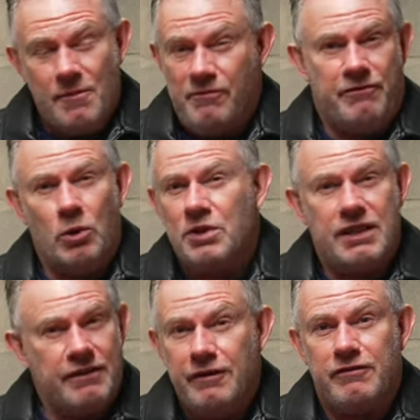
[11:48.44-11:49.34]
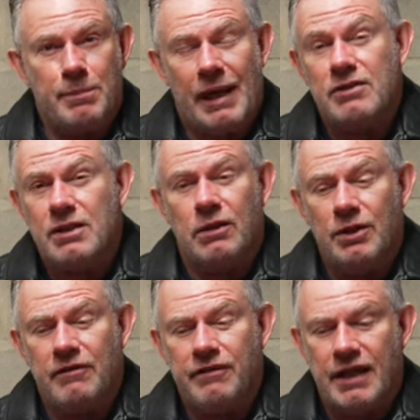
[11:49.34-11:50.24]
£40 to £50,
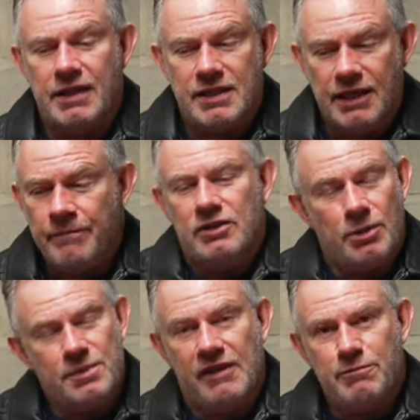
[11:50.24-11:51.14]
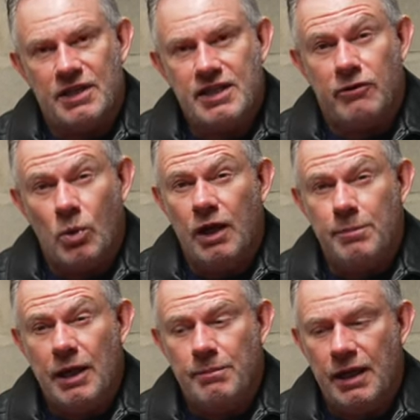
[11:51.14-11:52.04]
including VAT. So I'm saving myself quite a
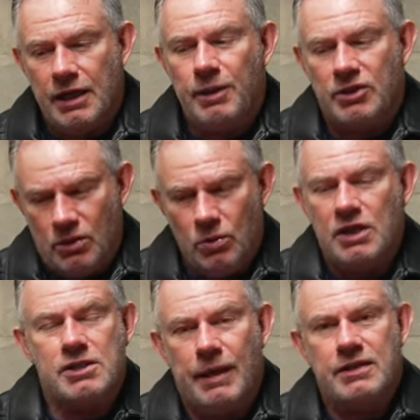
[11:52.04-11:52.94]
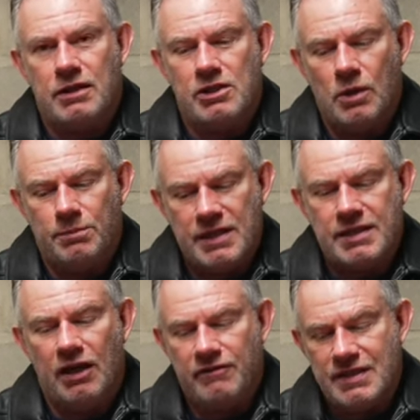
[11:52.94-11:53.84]
bit of money by doing all this maintenance work
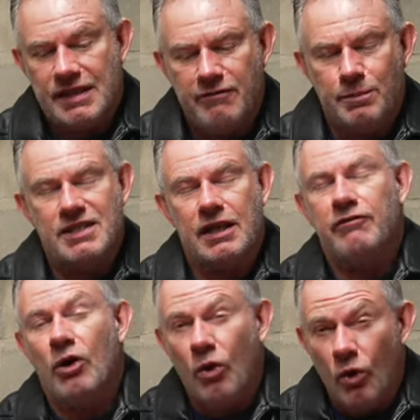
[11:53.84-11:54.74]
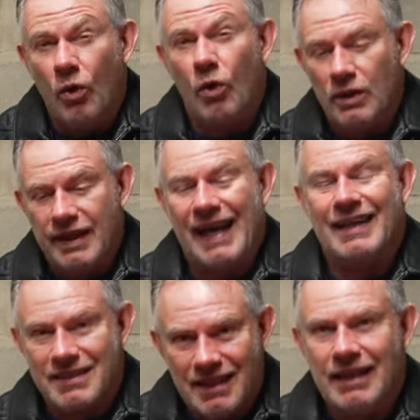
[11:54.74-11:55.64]
myself and saving myself all
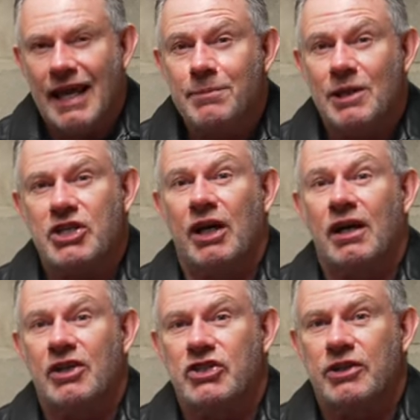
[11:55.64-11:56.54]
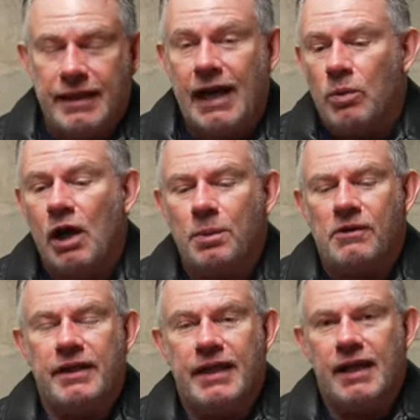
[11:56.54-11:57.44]
that labour charge. Now, while
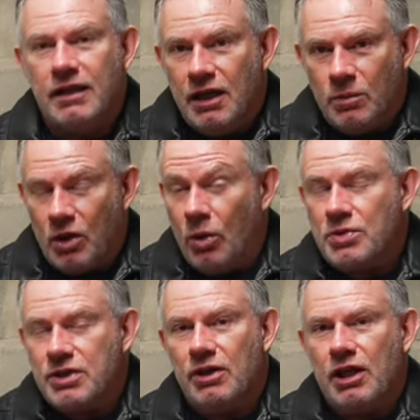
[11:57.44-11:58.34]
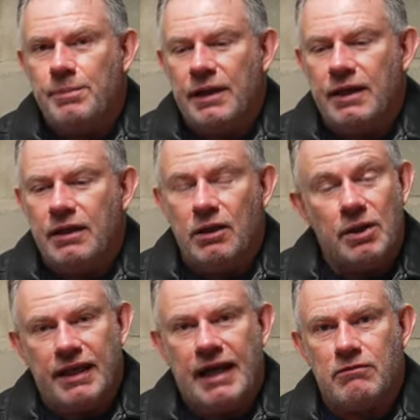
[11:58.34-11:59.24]
we're in there, we're also going to be
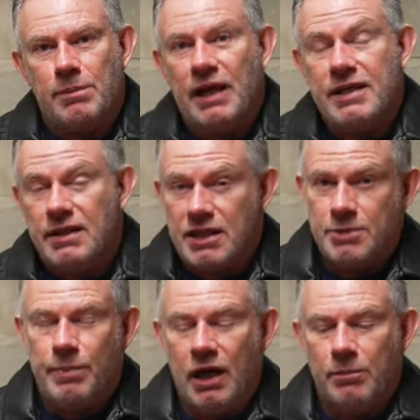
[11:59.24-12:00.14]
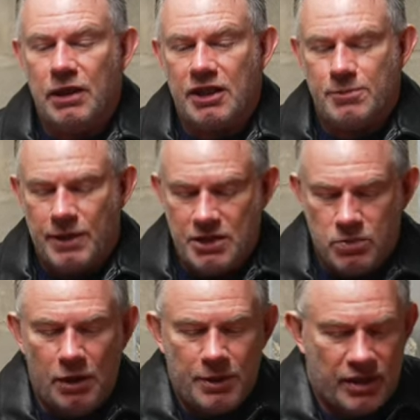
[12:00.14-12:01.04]
looking at replacing the spark plugs, because
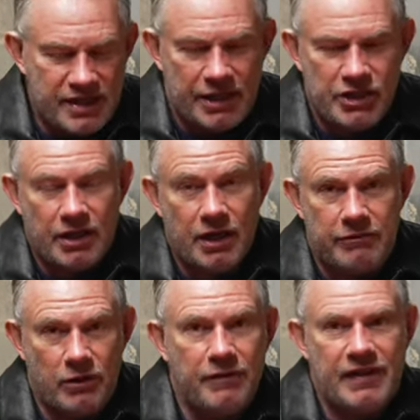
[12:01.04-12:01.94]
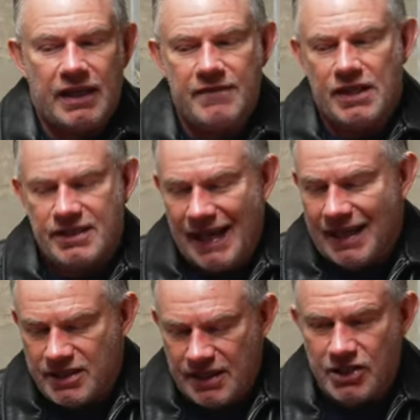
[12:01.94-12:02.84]
while we've got this engine cover off, that gives us
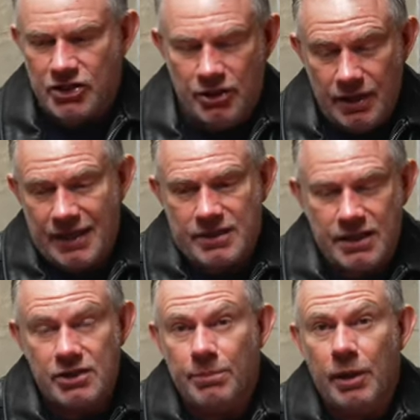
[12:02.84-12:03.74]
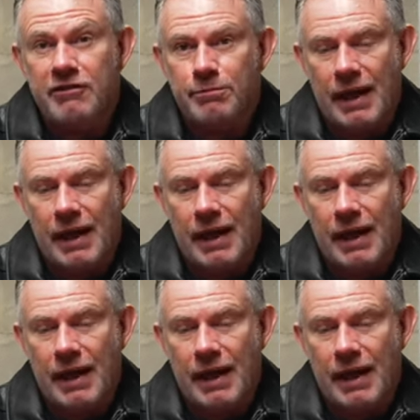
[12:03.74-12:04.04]
access to both